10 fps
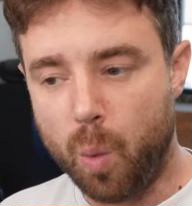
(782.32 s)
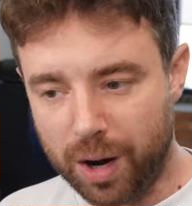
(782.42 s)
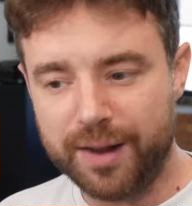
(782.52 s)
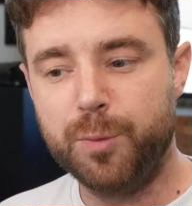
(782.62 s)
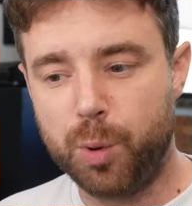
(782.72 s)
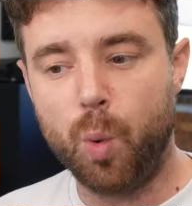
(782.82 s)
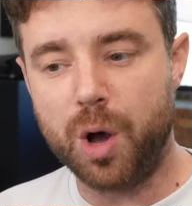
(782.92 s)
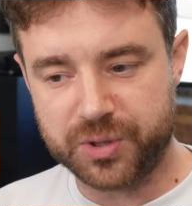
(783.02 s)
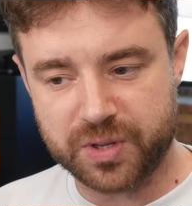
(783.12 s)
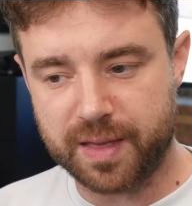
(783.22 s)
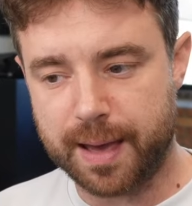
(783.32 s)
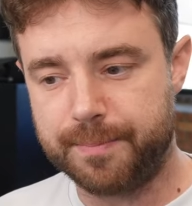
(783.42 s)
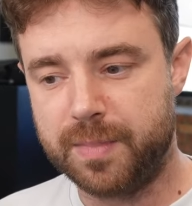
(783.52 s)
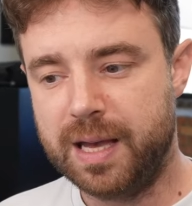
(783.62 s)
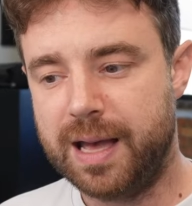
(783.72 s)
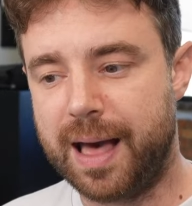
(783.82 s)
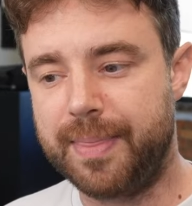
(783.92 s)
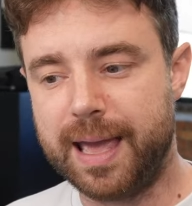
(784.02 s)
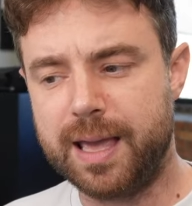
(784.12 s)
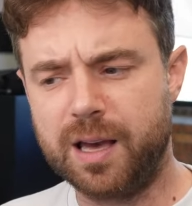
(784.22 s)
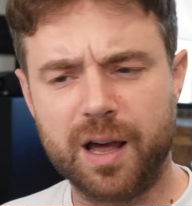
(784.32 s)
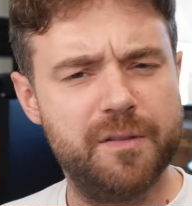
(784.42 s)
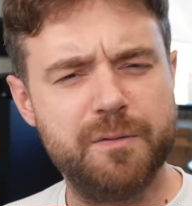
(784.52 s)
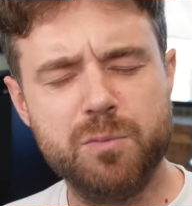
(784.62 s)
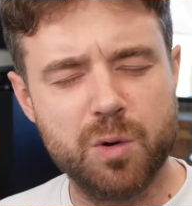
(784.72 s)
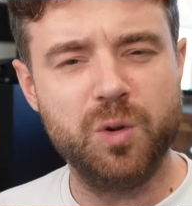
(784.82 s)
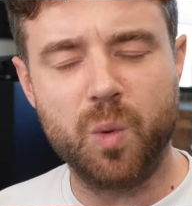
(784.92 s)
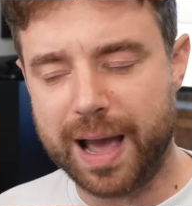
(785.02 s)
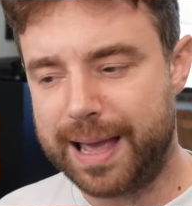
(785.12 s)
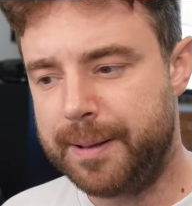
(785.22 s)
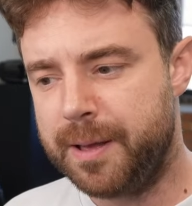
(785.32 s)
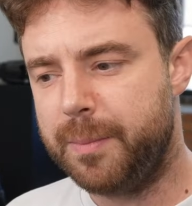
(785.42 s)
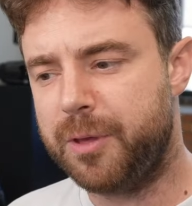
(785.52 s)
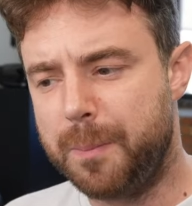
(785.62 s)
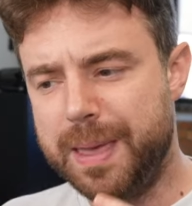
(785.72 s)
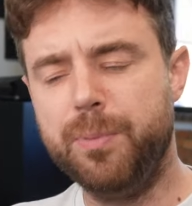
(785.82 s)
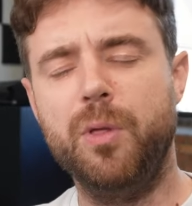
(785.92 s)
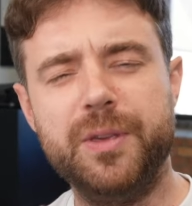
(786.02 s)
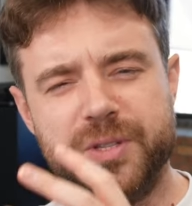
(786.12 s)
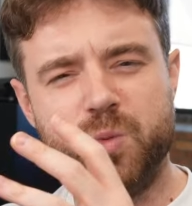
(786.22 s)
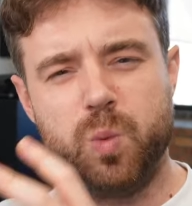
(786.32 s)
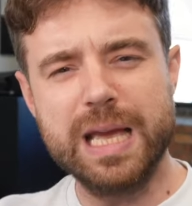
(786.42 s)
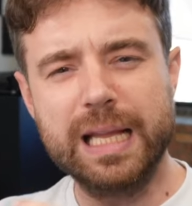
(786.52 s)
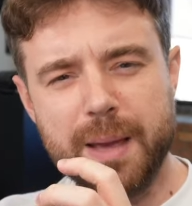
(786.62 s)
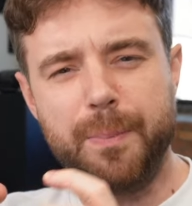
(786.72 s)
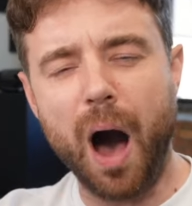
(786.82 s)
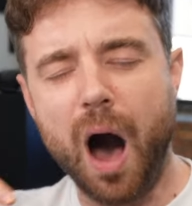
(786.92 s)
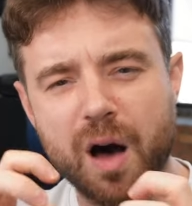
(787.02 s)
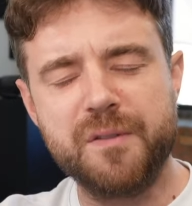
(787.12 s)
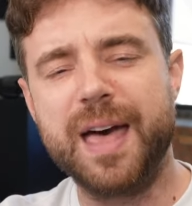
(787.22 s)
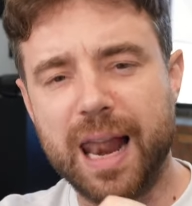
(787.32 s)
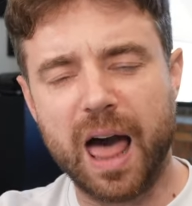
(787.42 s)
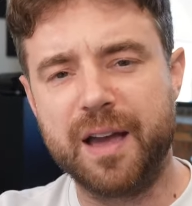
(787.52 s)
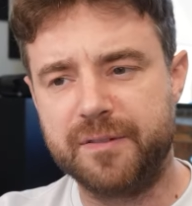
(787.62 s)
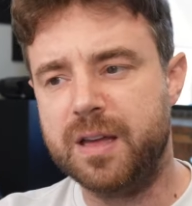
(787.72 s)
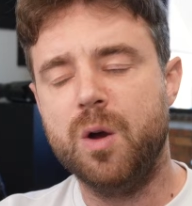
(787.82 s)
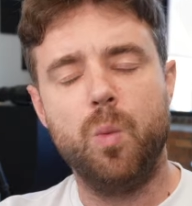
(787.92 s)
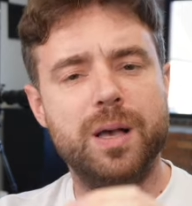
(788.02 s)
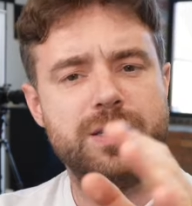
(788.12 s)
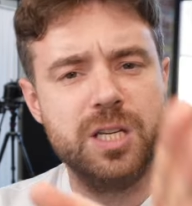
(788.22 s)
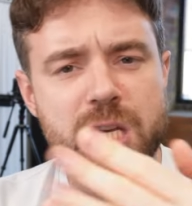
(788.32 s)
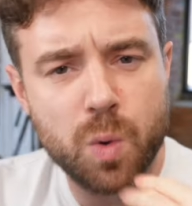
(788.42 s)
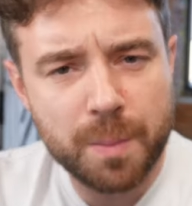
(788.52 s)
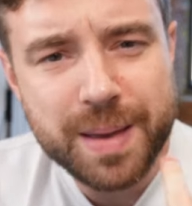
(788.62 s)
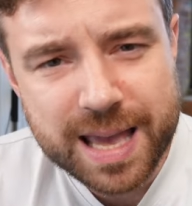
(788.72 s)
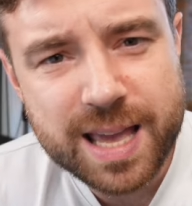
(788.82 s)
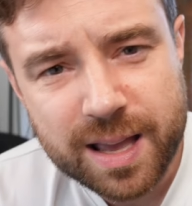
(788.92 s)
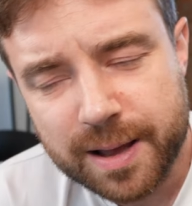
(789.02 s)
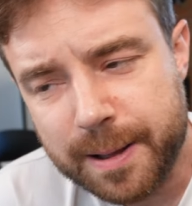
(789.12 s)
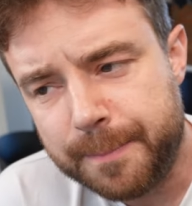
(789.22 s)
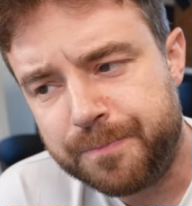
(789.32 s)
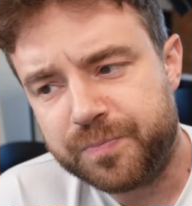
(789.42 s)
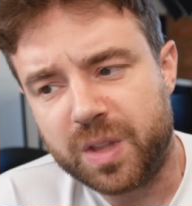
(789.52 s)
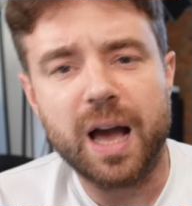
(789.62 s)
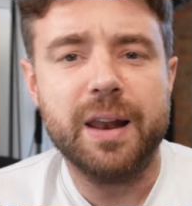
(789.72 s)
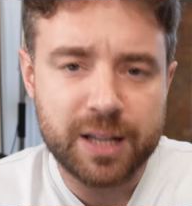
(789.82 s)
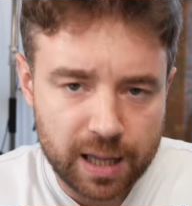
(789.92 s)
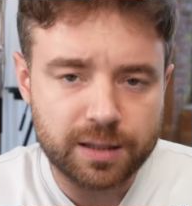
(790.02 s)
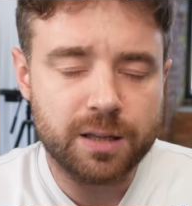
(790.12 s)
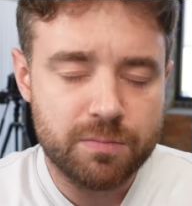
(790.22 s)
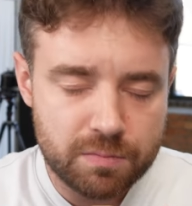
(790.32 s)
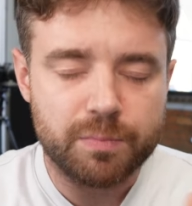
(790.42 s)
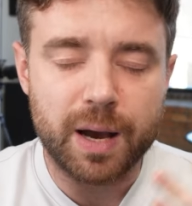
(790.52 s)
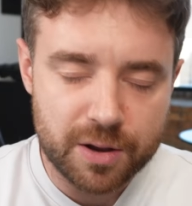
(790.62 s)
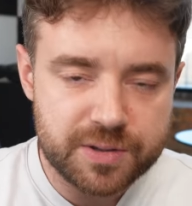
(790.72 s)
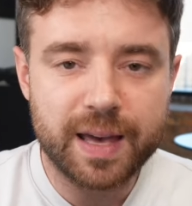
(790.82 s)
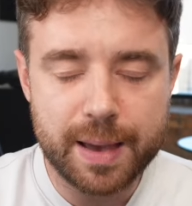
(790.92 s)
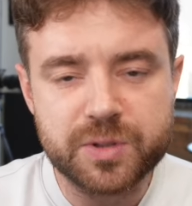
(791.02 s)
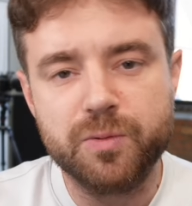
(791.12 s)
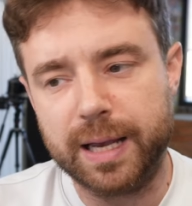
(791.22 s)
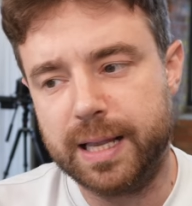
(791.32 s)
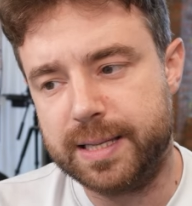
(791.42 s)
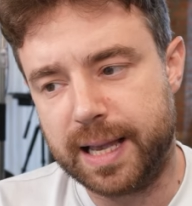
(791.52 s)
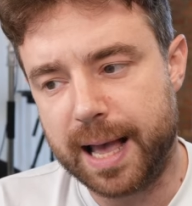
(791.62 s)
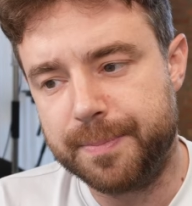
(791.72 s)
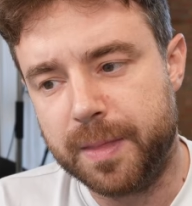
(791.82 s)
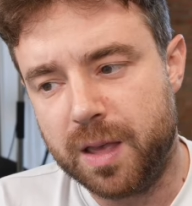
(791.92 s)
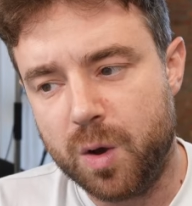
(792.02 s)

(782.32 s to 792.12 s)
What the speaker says: what Liverpool was to them, and they kind of moved away. But there are people, this is weekly part of their life. Whilst to you or me, I live in London, but I go to the games as regularly as I can.